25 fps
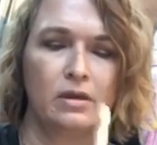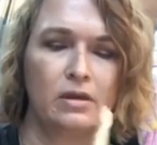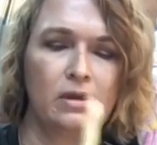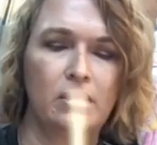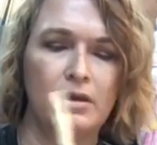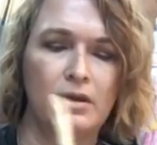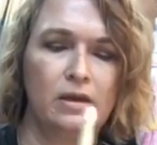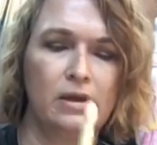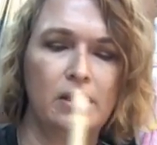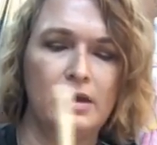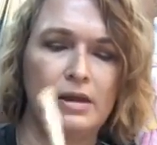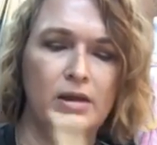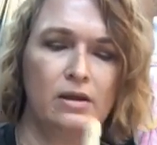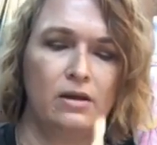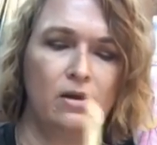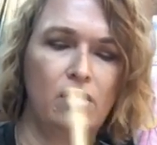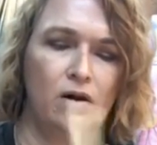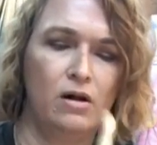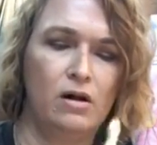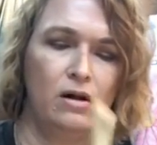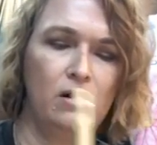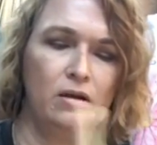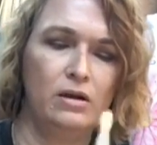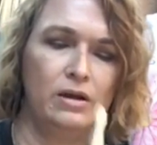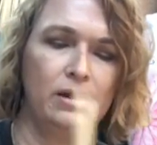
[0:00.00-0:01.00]
get it
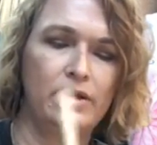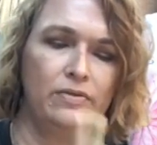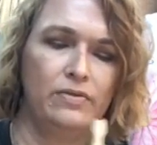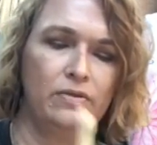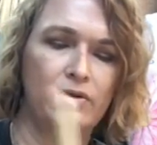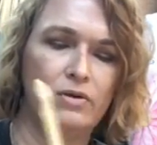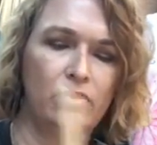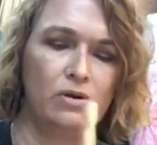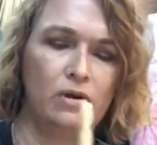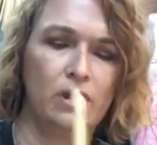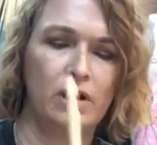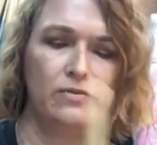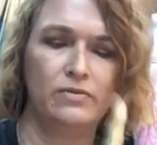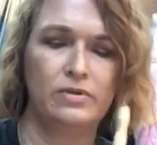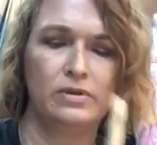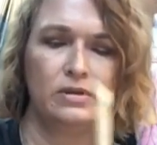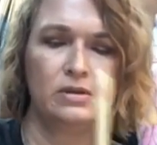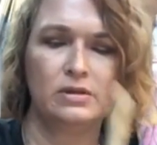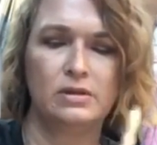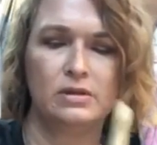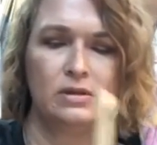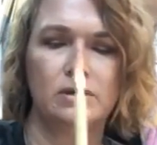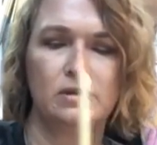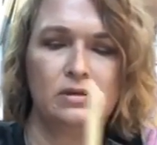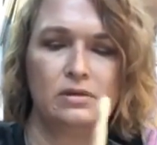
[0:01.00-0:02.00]
all in the
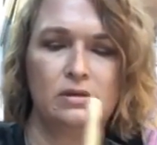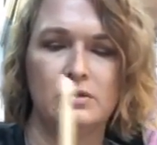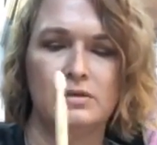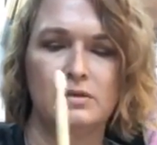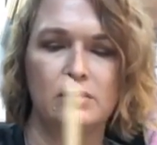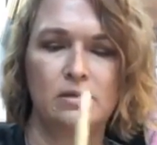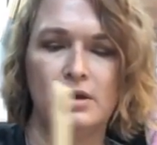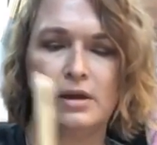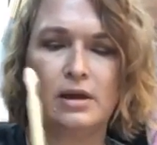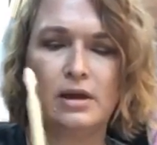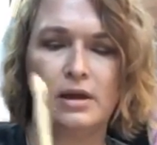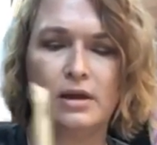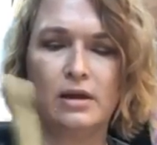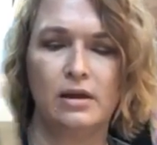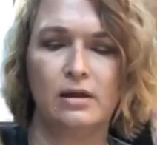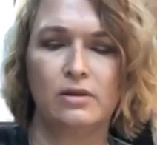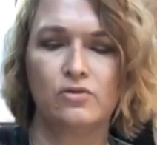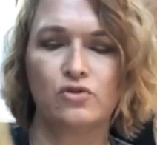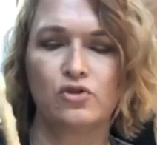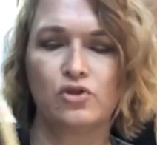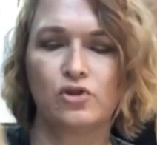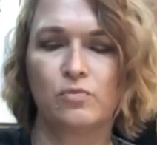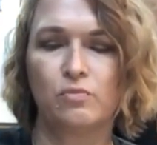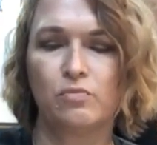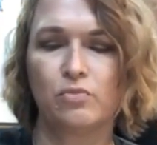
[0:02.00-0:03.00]
crevices and
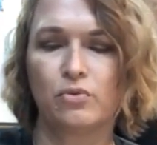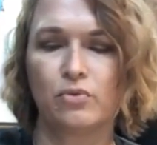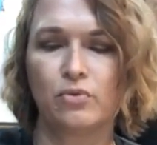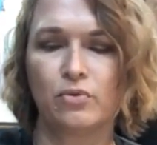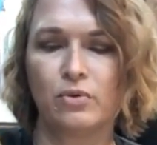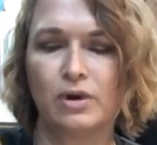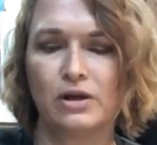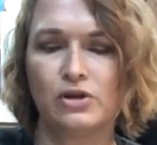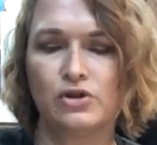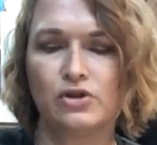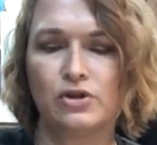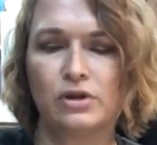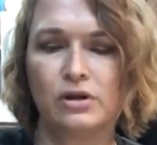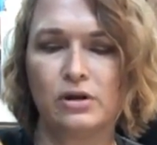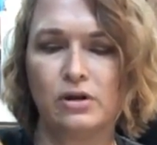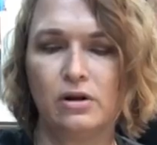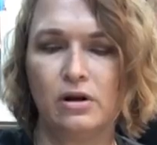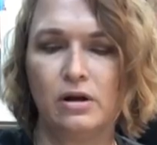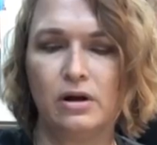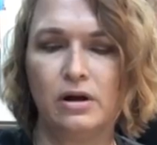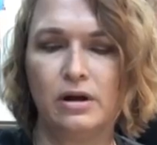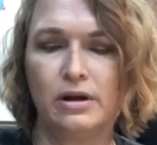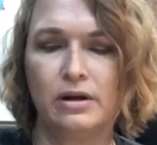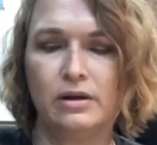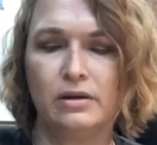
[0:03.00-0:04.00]
just brush it
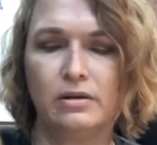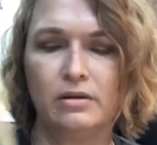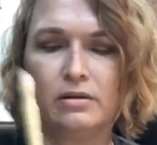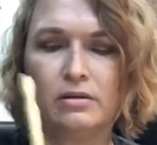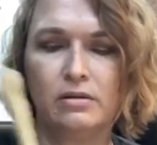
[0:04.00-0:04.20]
on.